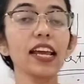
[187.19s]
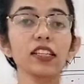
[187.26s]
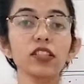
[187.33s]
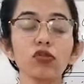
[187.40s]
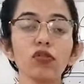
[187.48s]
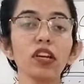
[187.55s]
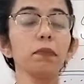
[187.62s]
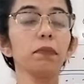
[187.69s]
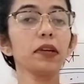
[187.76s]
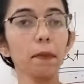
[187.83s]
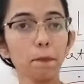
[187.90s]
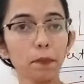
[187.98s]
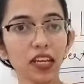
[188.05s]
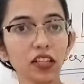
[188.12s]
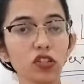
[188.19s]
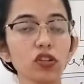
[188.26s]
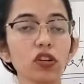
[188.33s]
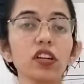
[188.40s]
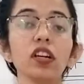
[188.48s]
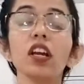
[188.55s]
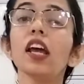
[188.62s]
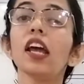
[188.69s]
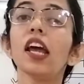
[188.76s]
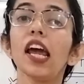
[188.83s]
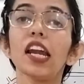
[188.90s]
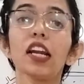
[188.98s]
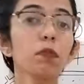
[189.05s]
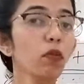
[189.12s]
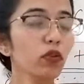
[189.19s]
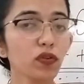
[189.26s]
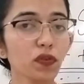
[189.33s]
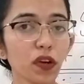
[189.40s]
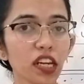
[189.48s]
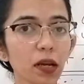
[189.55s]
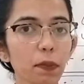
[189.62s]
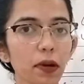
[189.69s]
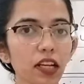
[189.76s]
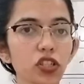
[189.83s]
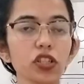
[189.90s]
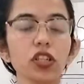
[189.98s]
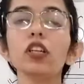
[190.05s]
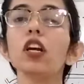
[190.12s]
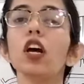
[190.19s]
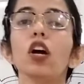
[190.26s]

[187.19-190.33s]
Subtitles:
extreme temperature, atmospheric pressure.